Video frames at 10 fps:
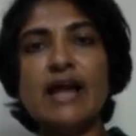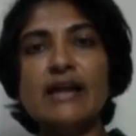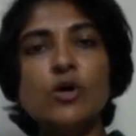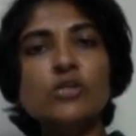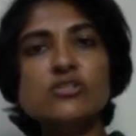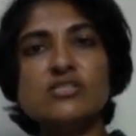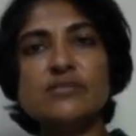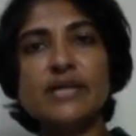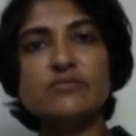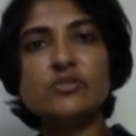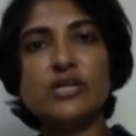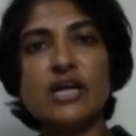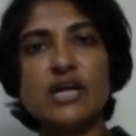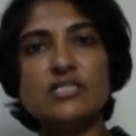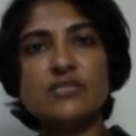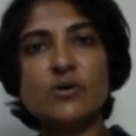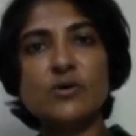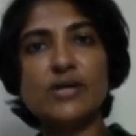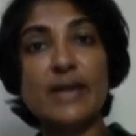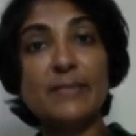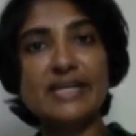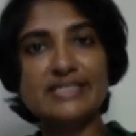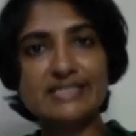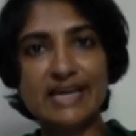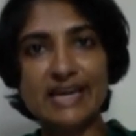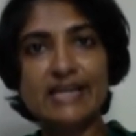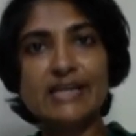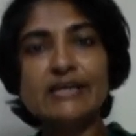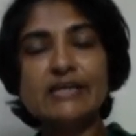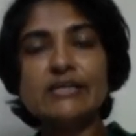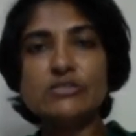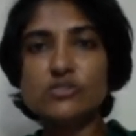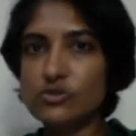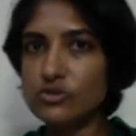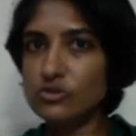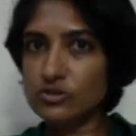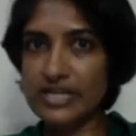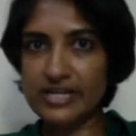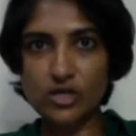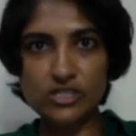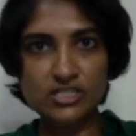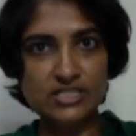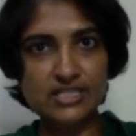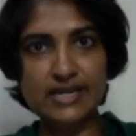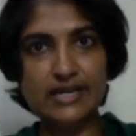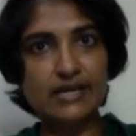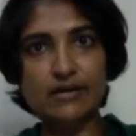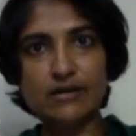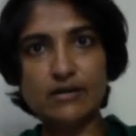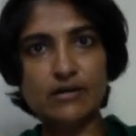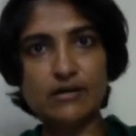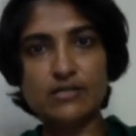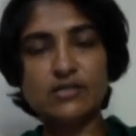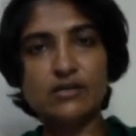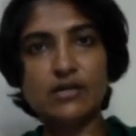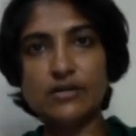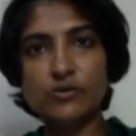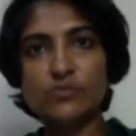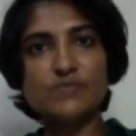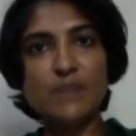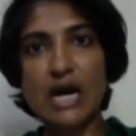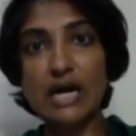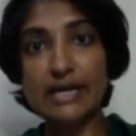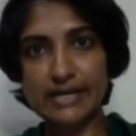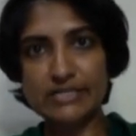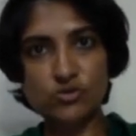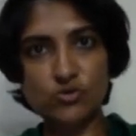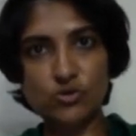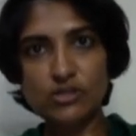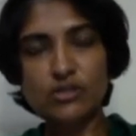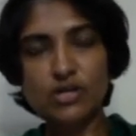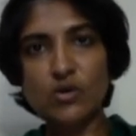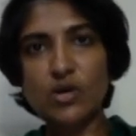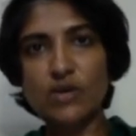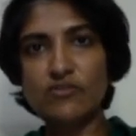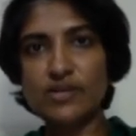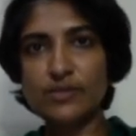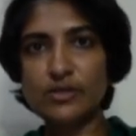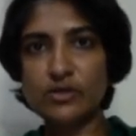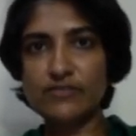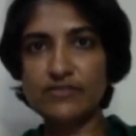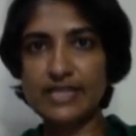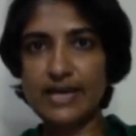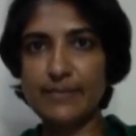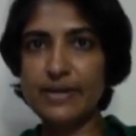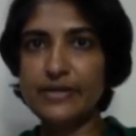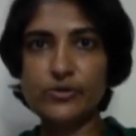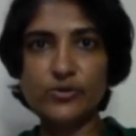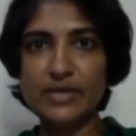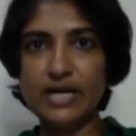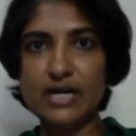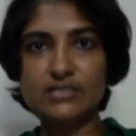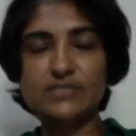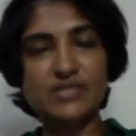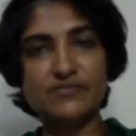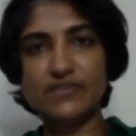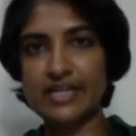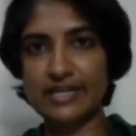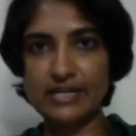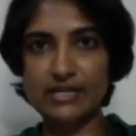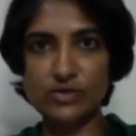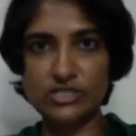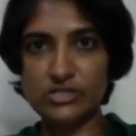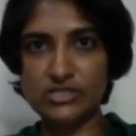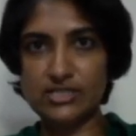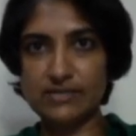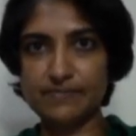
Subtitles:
also sometimes you are asked about ML at scale. So technologies like Hadoop, Spark, and so on, how comfortable you are with them, and you could be asked specific technical questions there.